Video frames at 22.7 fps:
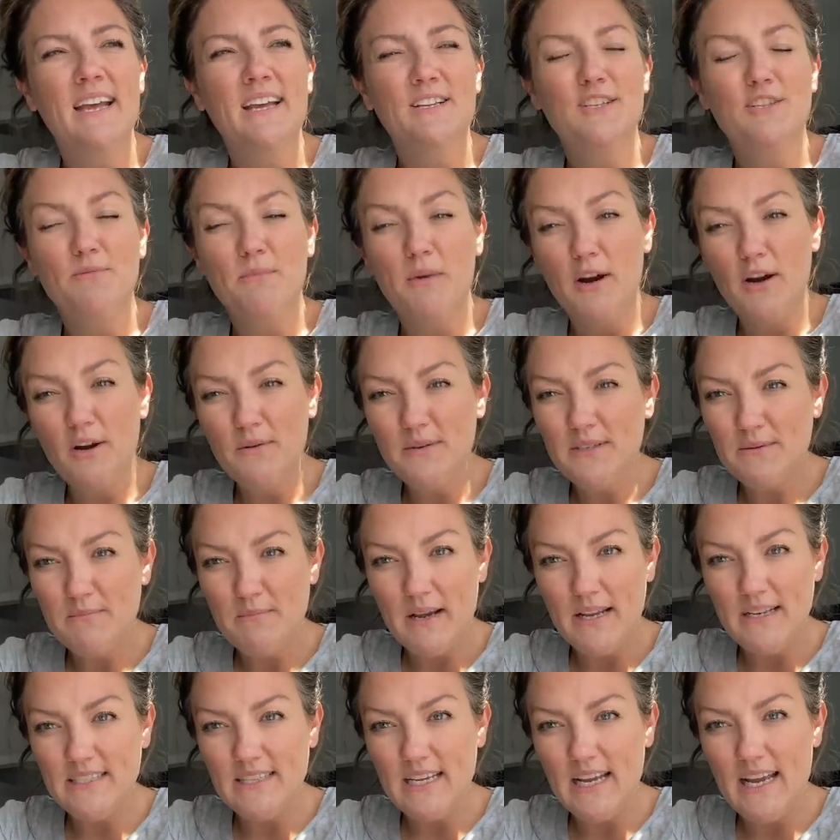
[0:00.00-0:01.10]
tomorrow is
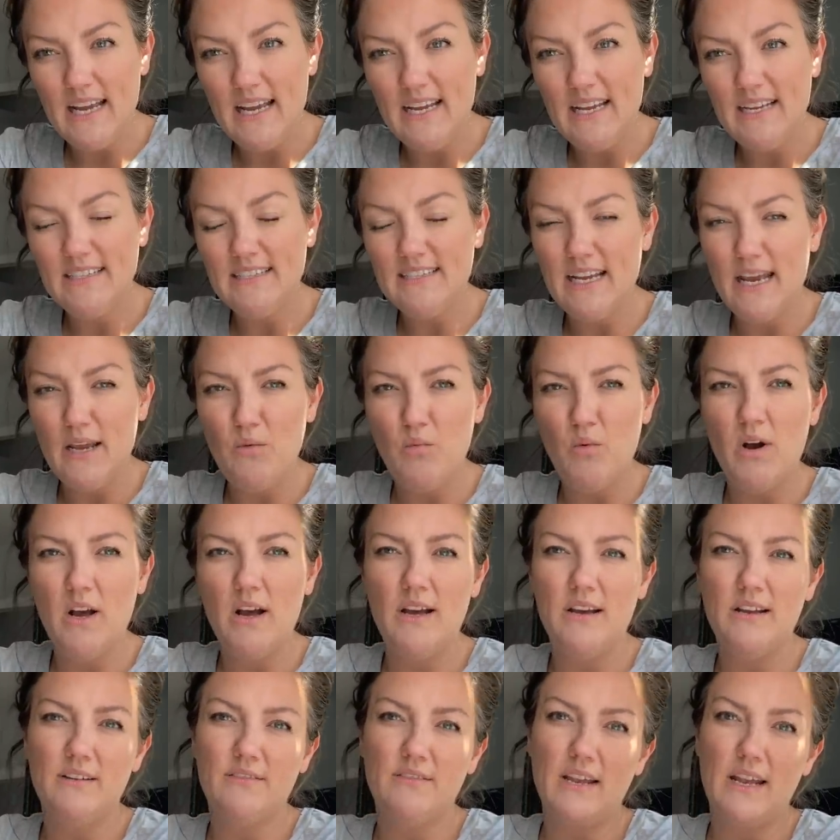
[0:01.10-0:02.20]
Monday, day
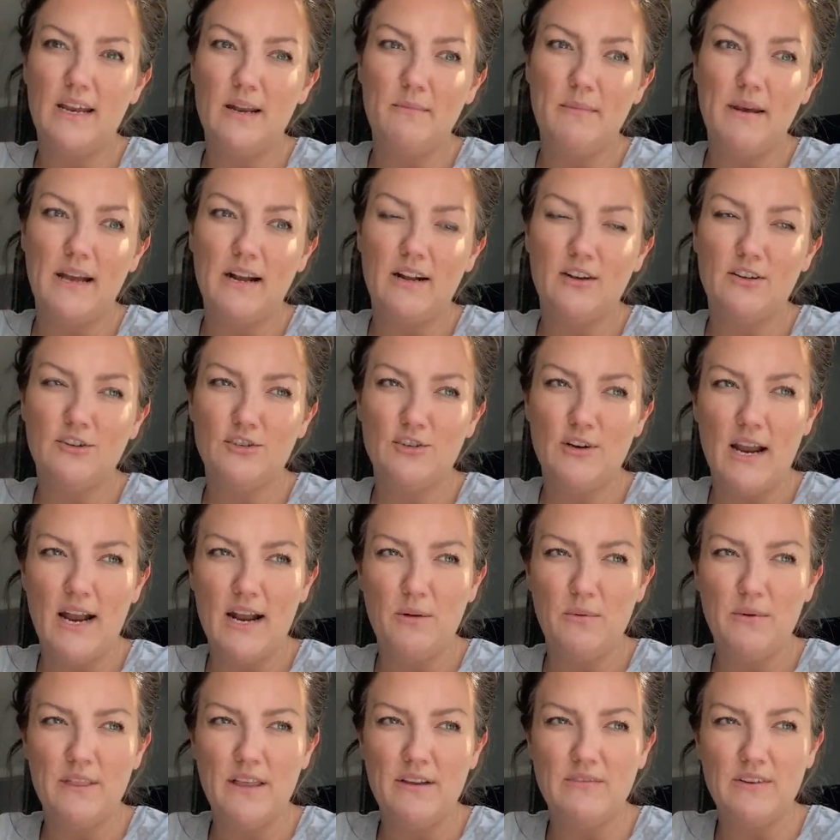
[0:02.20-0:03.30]
one of getting back on
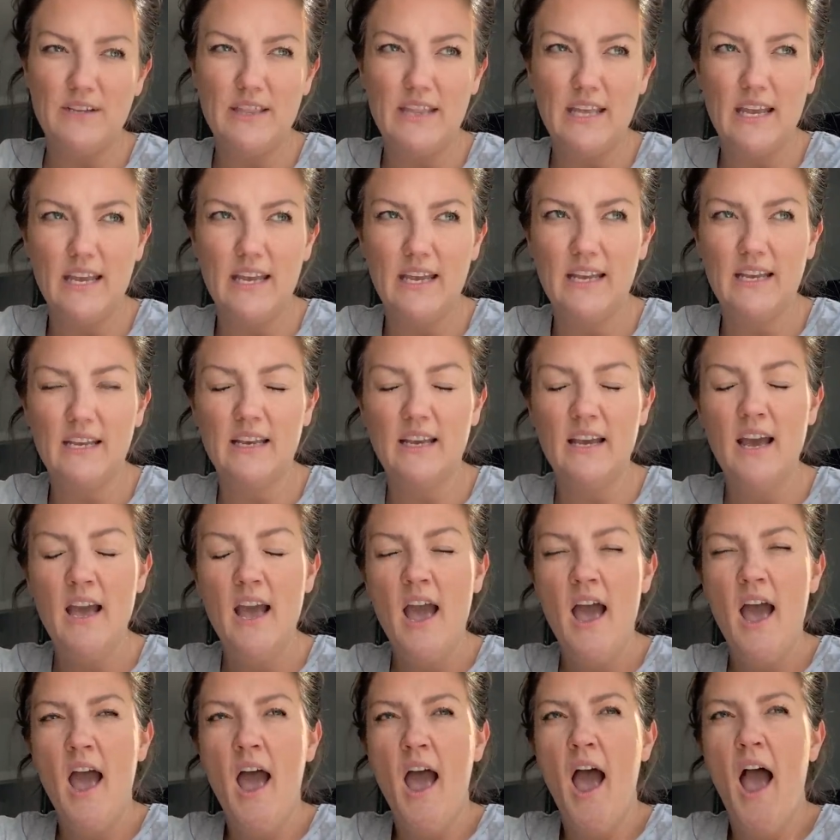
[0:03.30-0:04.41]
track with everything,
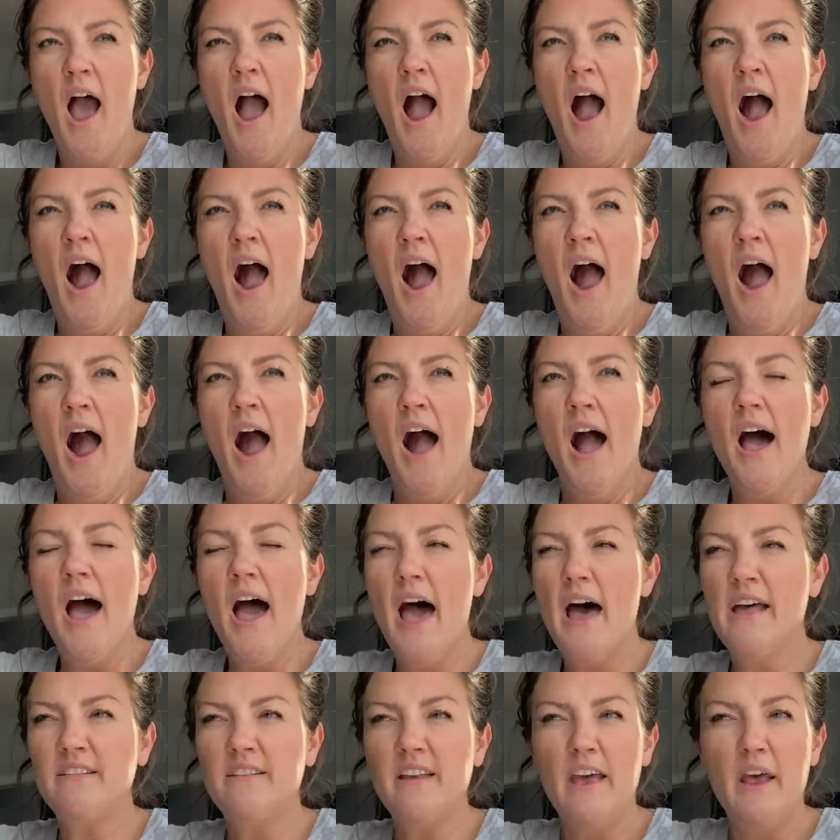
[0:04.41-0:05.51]

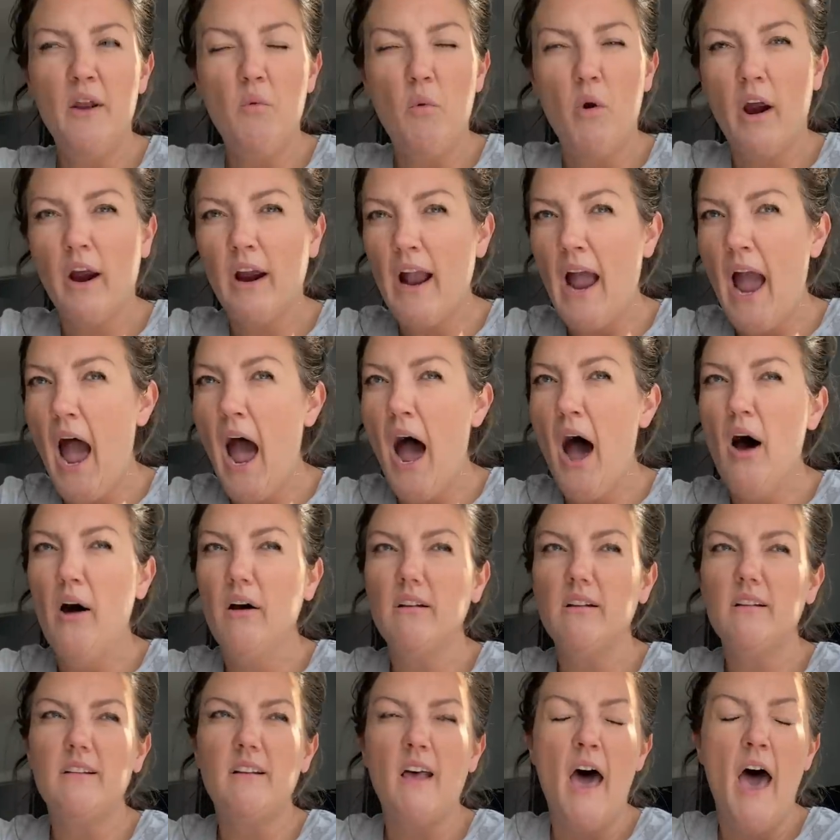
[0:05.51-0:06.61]
as in
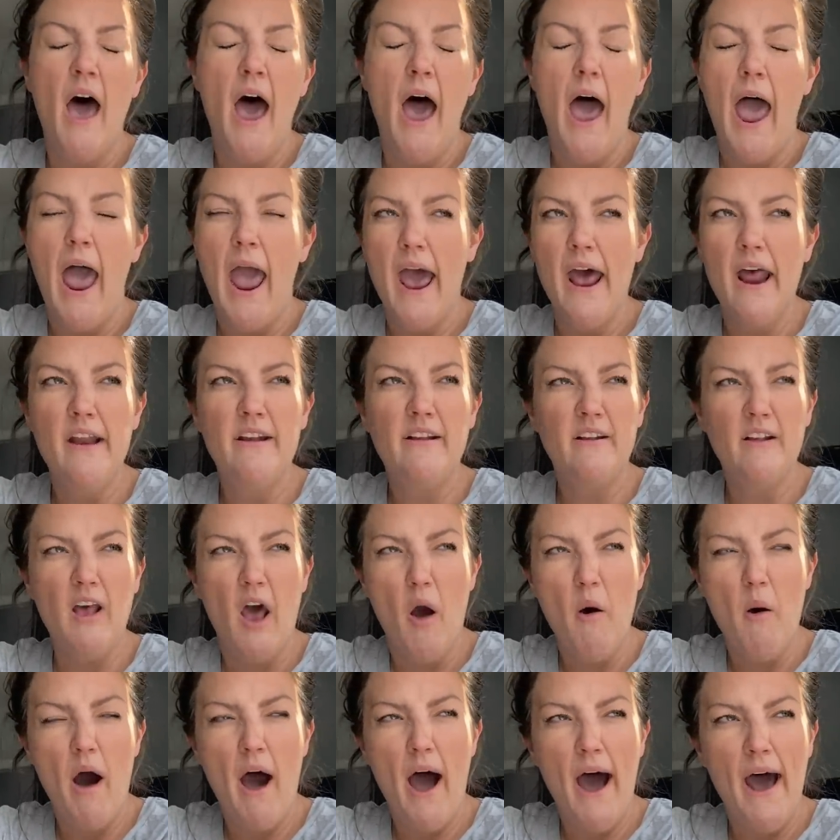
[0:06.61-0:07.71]
workouts and
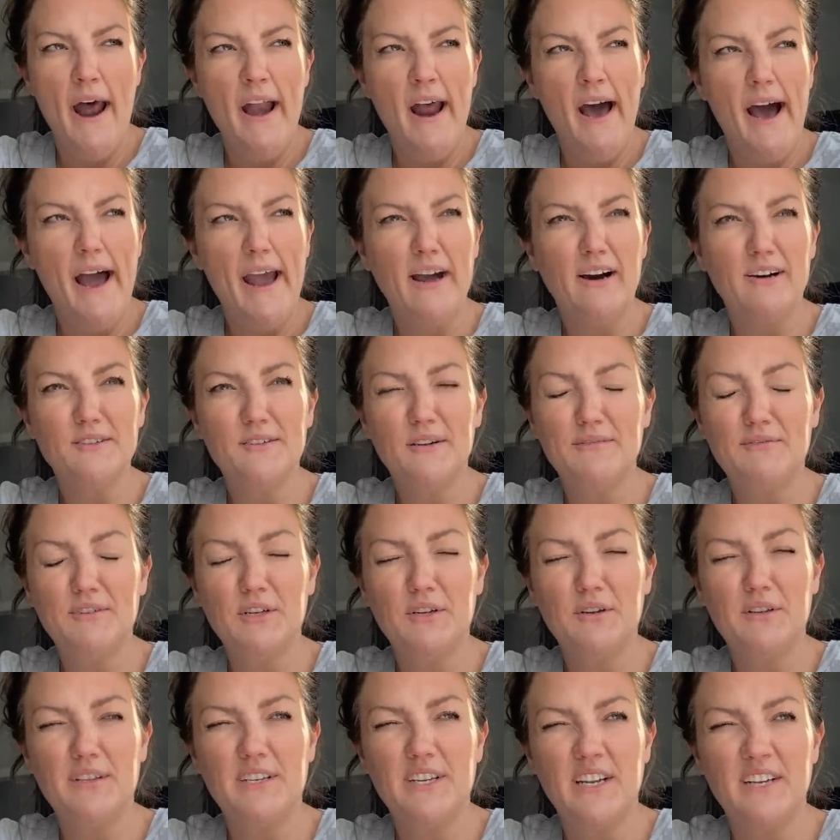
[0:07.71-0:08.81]
so on. I also have to go
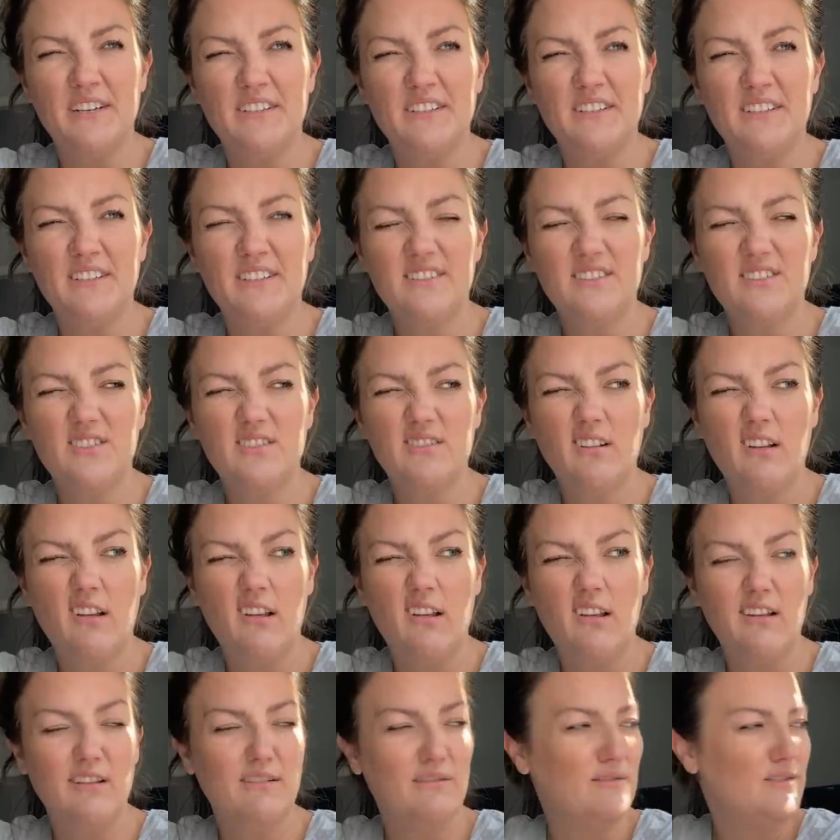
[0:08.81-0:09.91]
to the dentist.
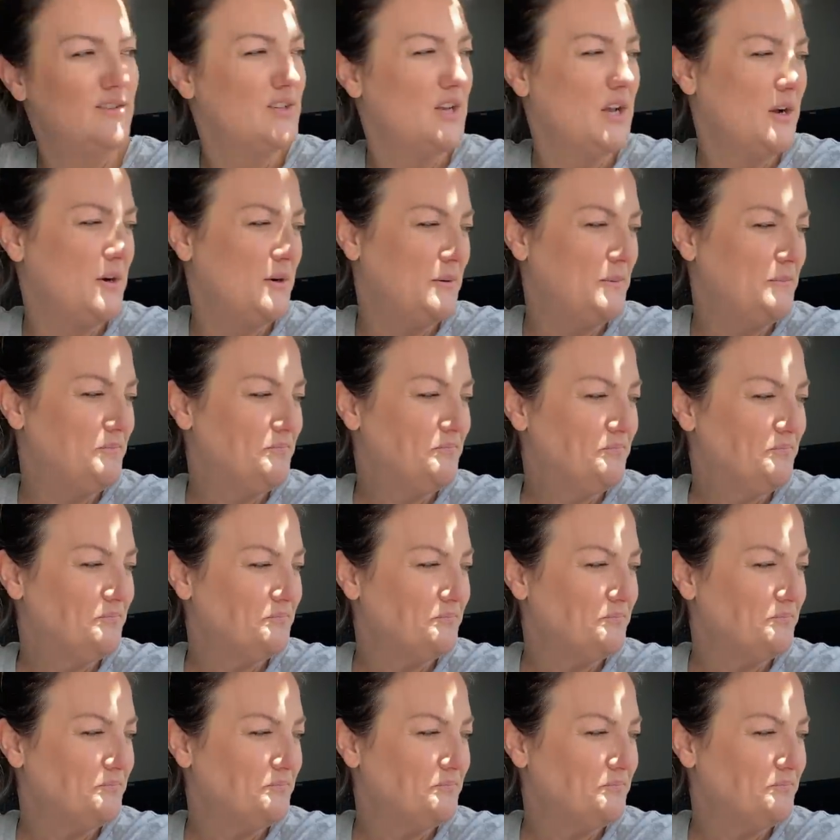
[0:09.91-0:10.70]
So